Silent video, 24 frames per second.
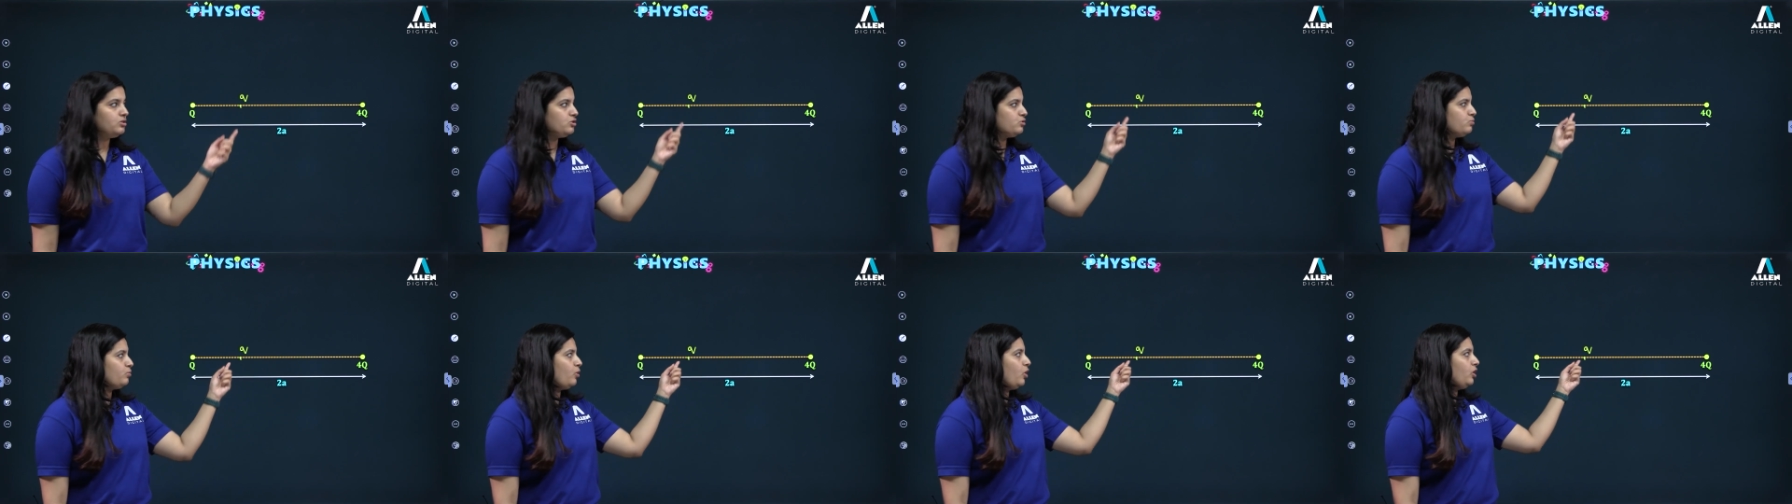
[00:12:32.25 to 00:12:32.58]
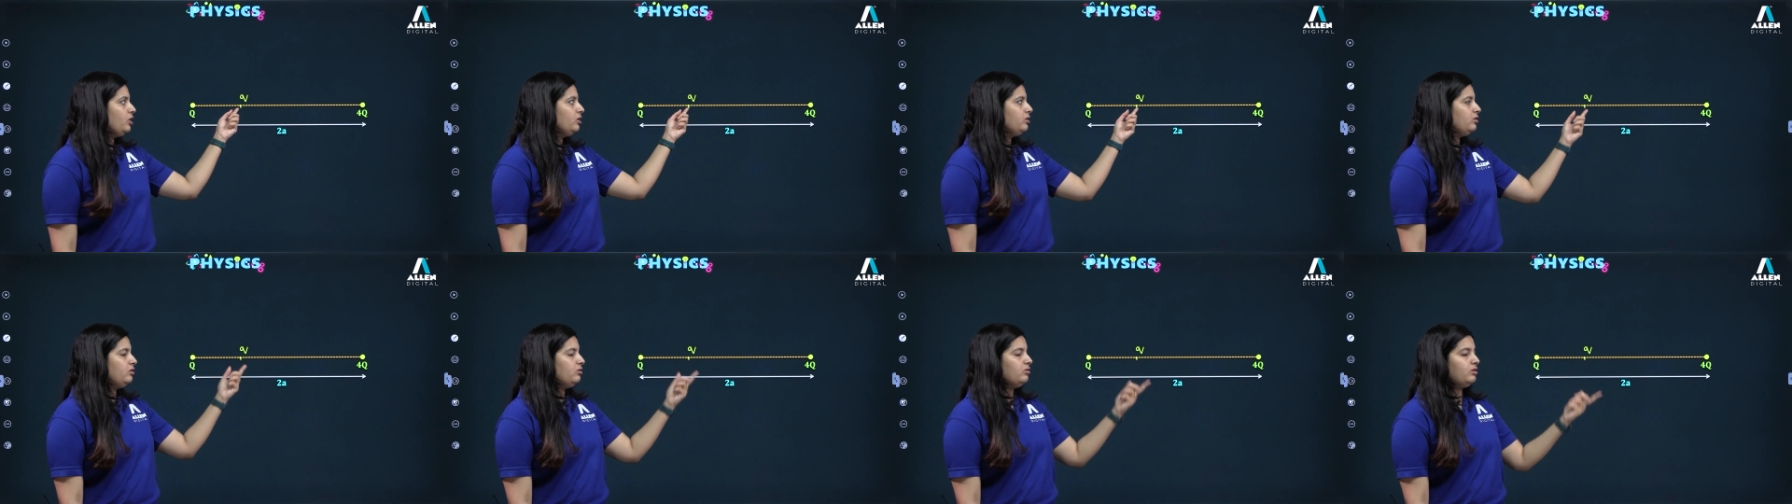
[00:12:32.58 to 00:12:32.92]

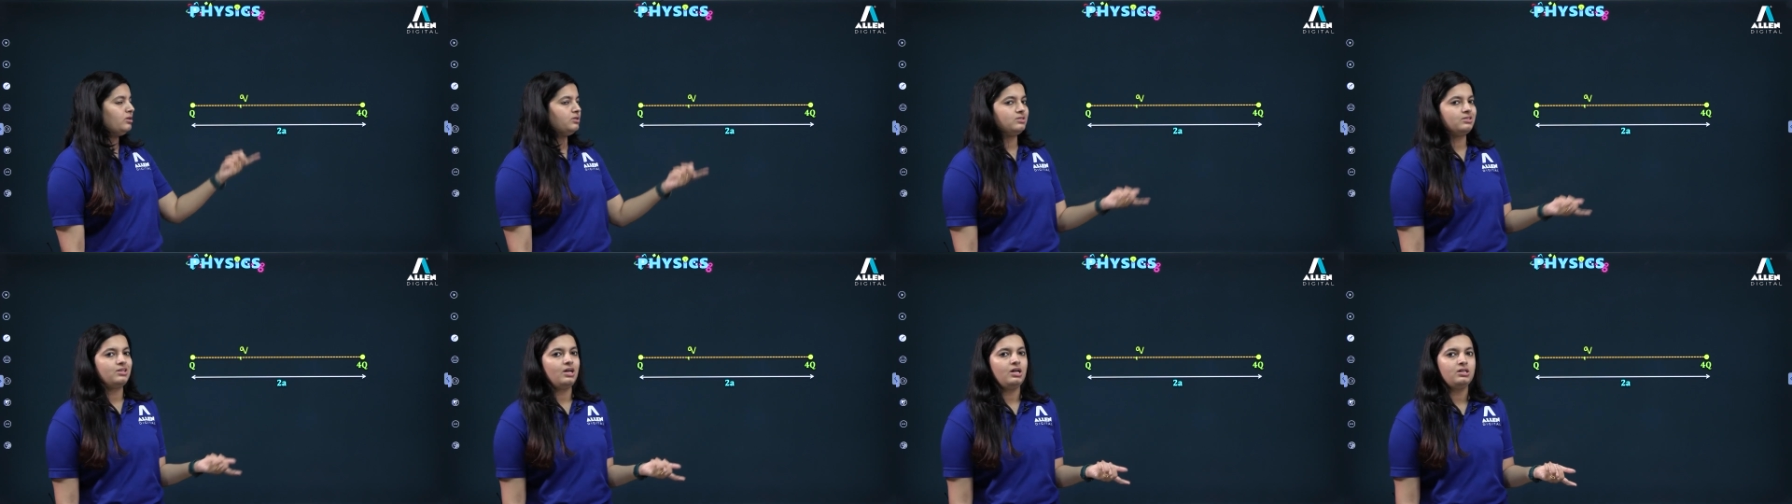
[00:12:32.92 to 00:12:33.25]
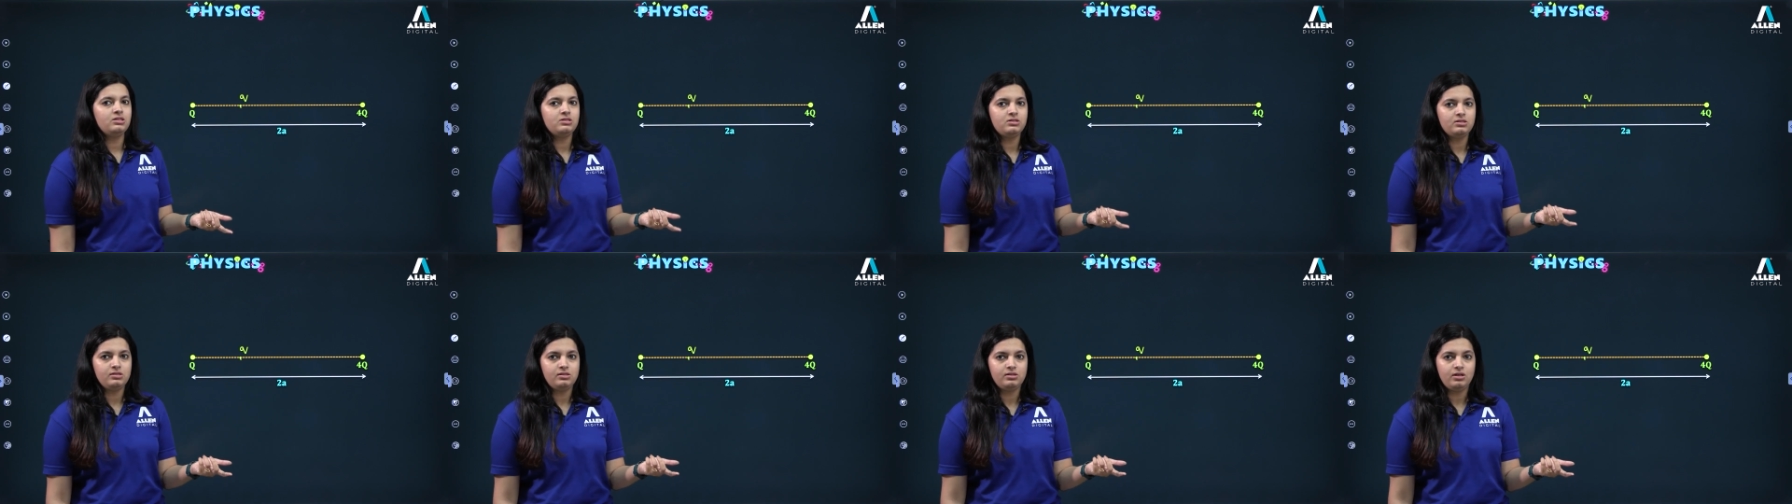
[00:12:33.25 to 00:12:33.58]
small q gets
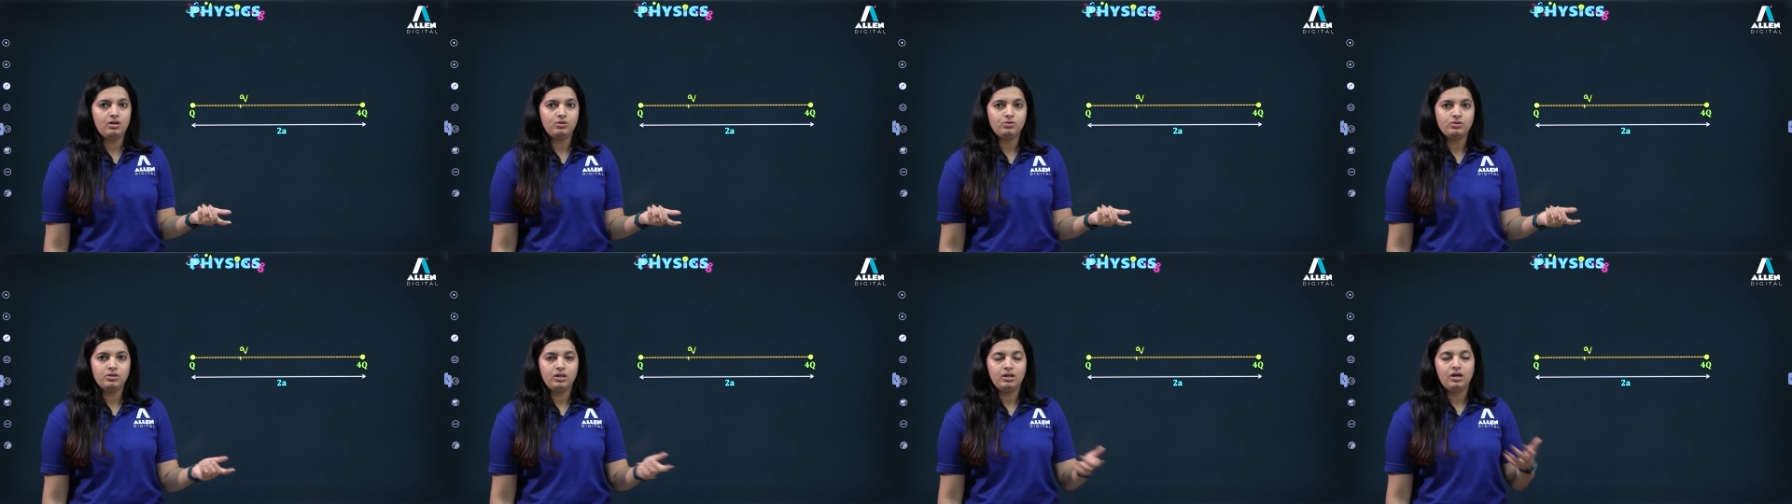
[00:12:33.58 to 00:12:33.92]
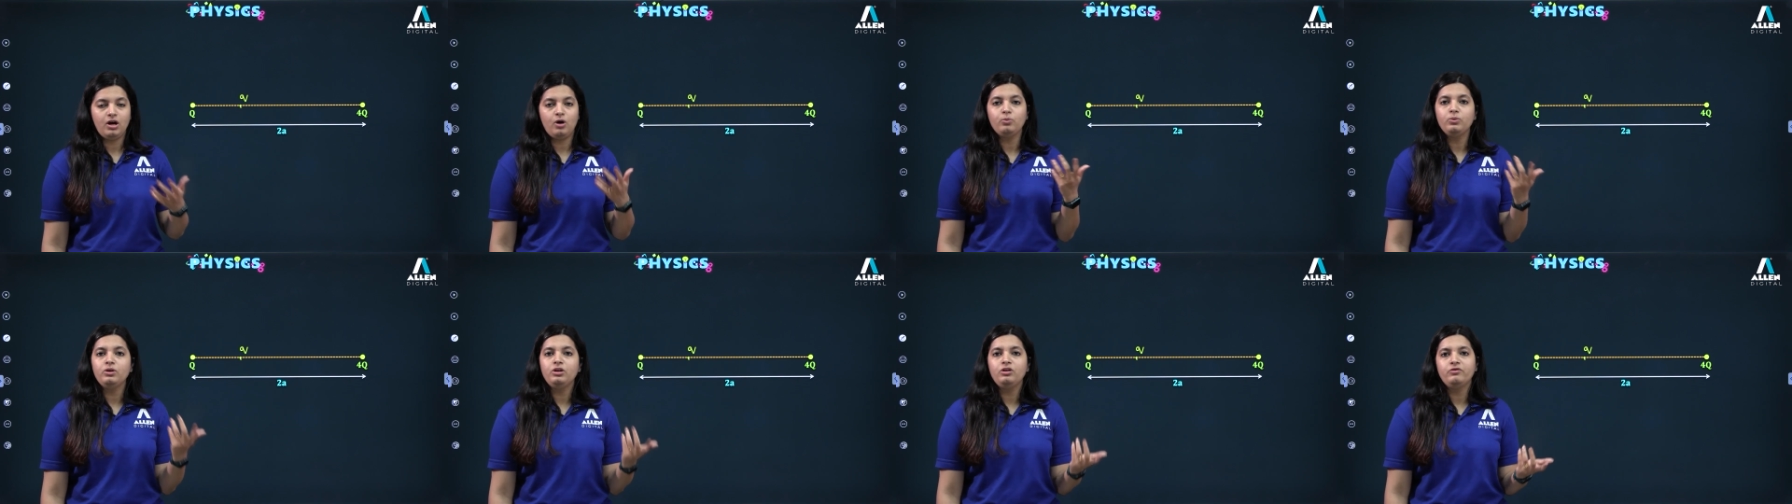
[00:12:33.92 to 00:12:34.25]
cancelled out, then
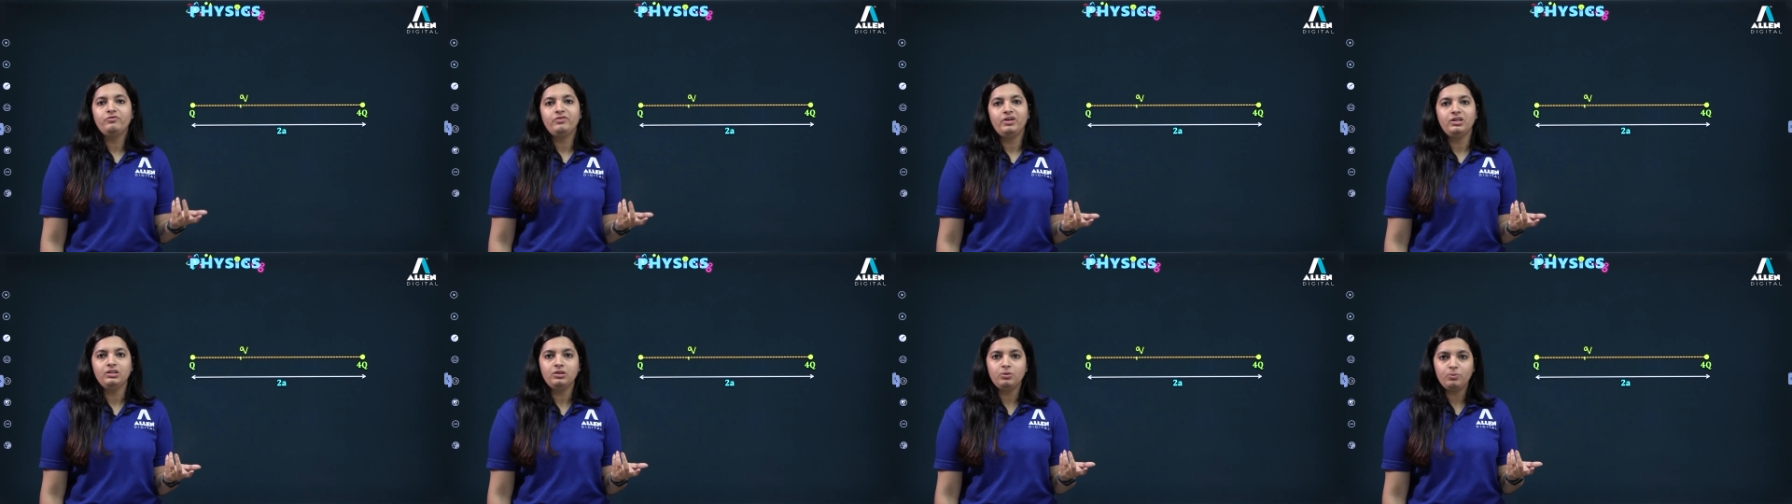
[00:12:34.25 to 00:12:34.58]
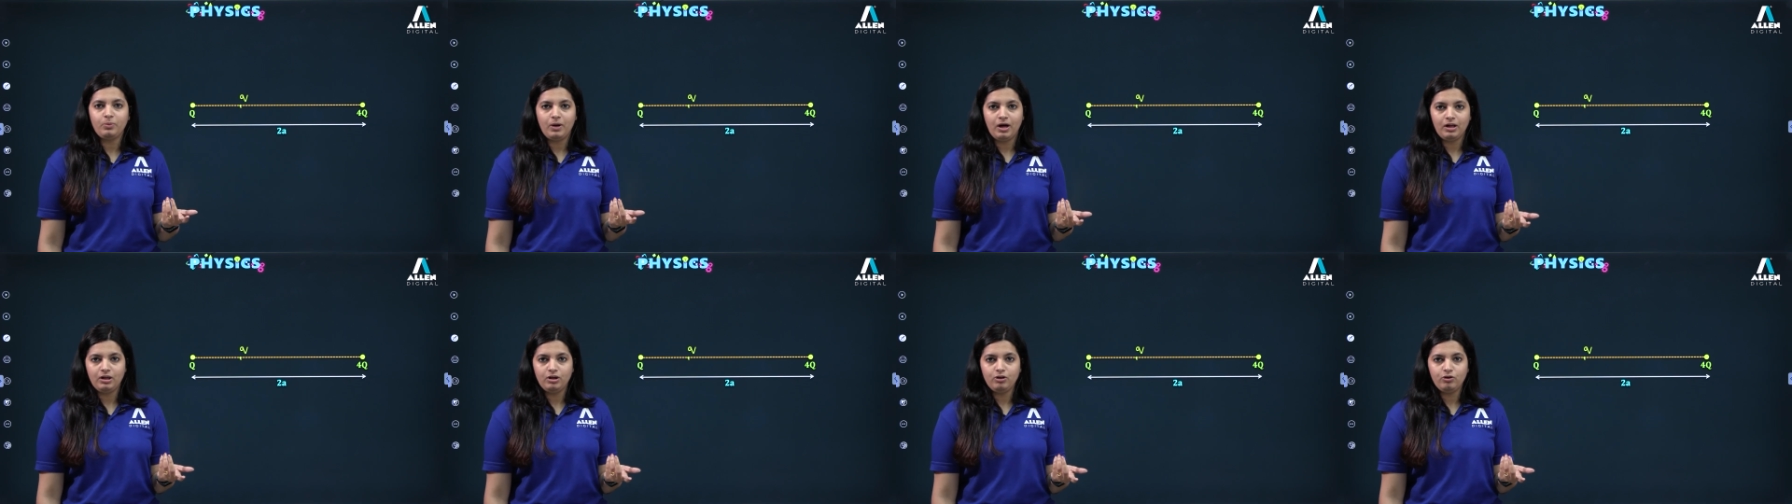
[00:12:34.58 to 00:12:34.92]
how will you find the
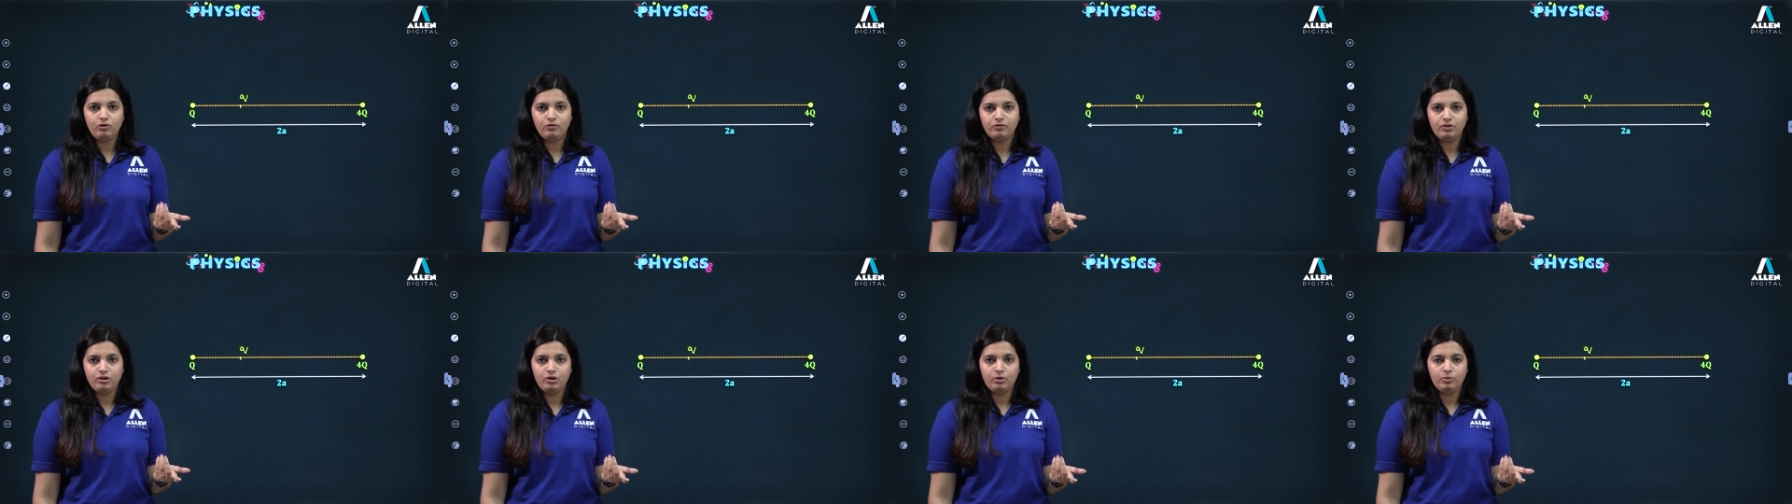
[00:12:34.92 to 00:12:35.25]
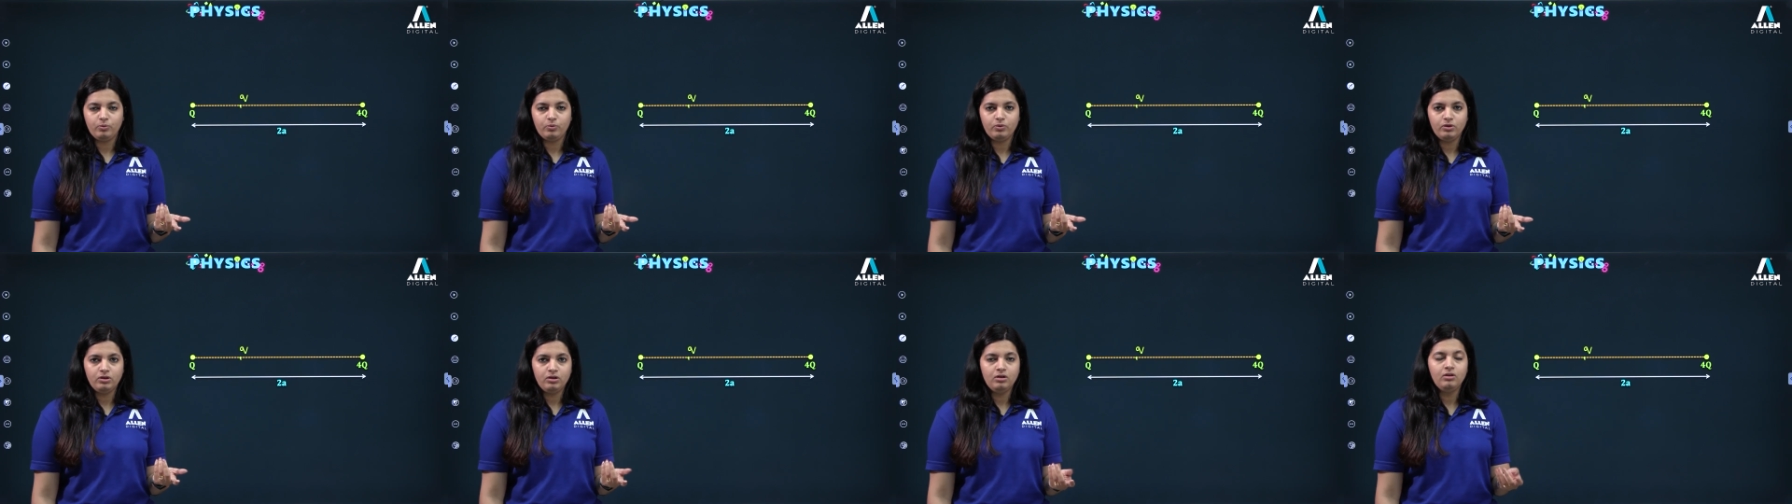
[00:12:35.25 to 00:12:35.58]
value of
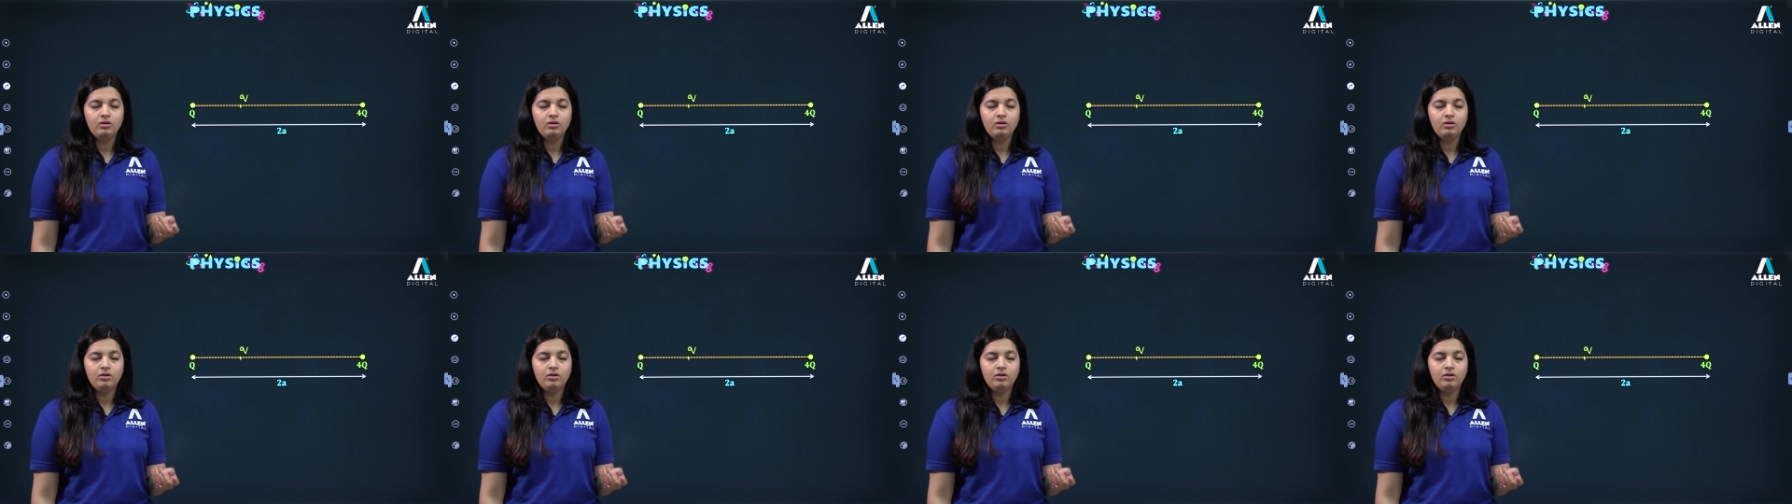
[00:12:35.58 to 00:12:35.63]
q?